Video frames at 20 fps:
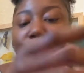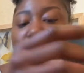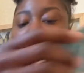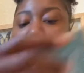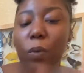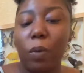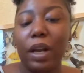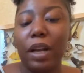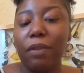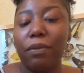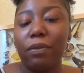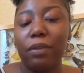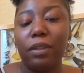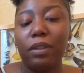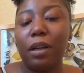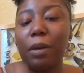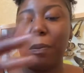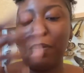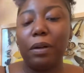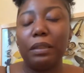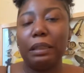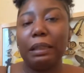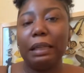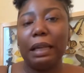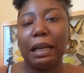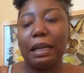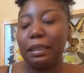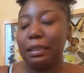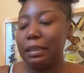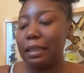whatever a person
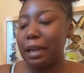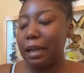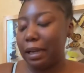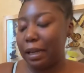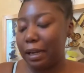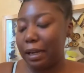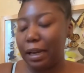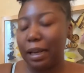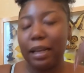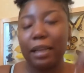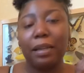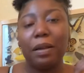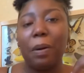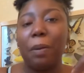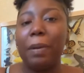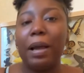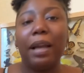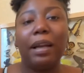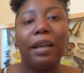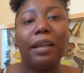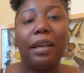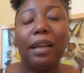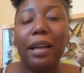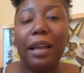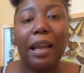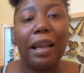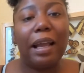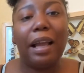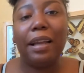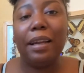got to say, it don't matter because
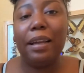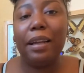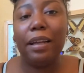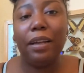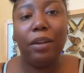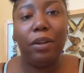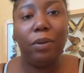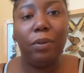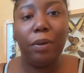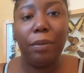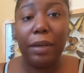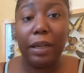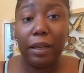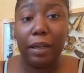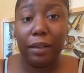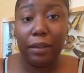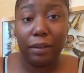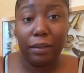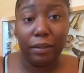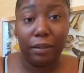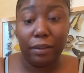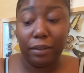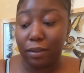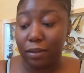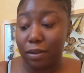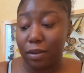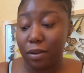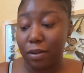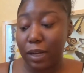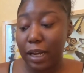they ain't got nothing to do with me.
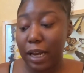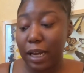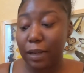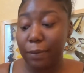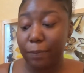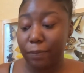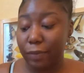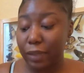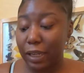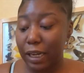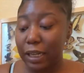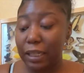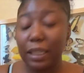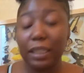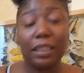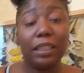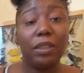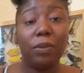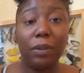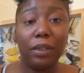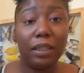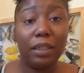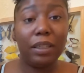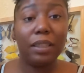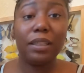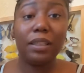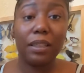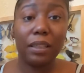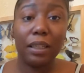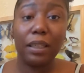Okay? And this is
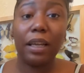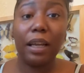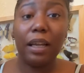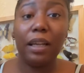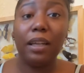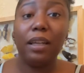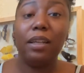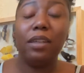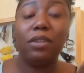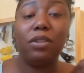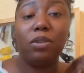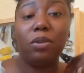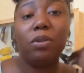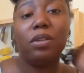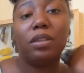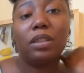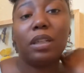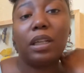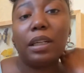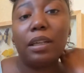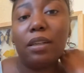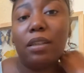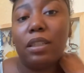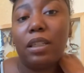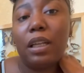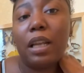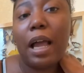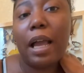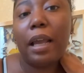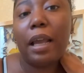the King of Swords
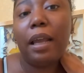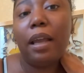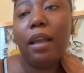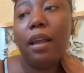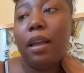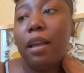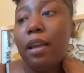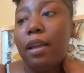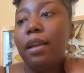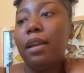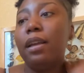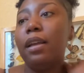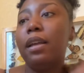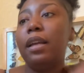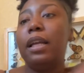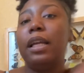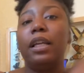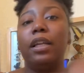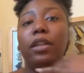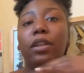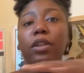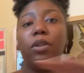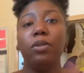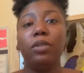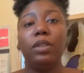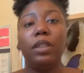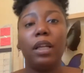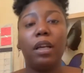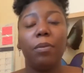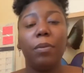energy. Like,
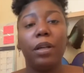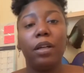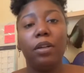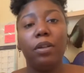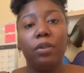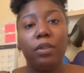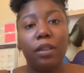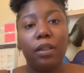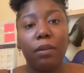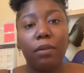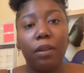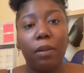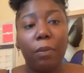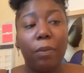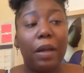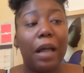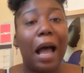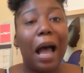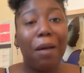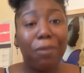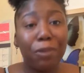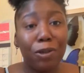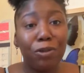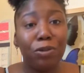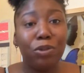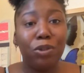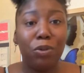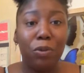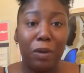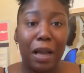you tell me to do something, but I'm
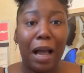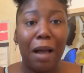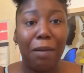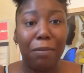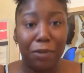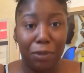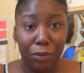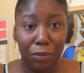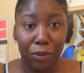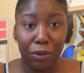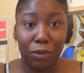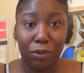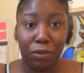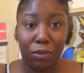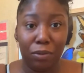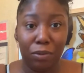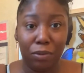going to do what I'm going to do.